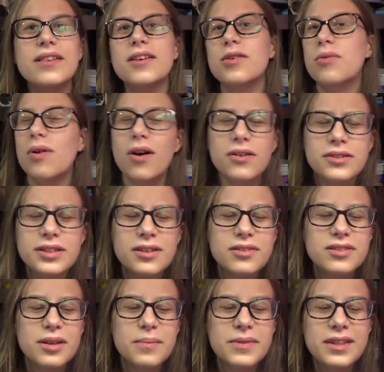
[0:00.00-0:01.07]
the quality or
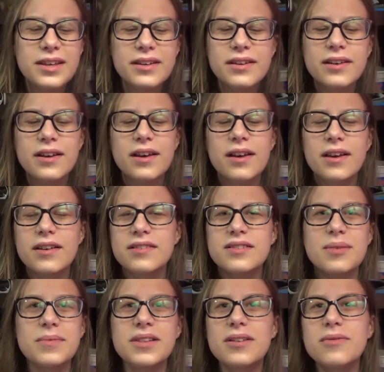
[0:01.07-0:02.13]
something.
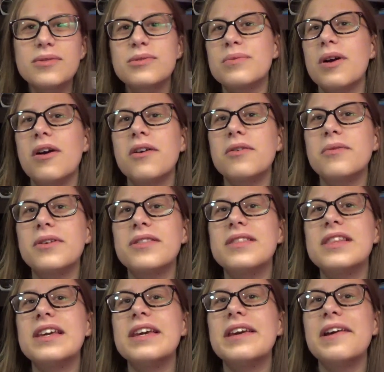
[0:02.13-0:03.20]
Something was wrong with
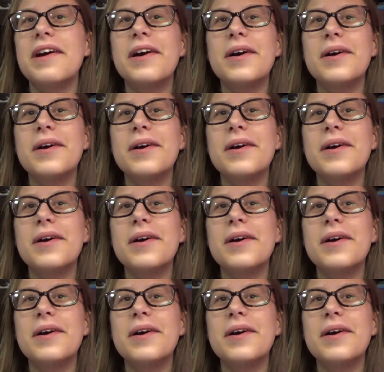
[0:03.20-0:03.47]
the,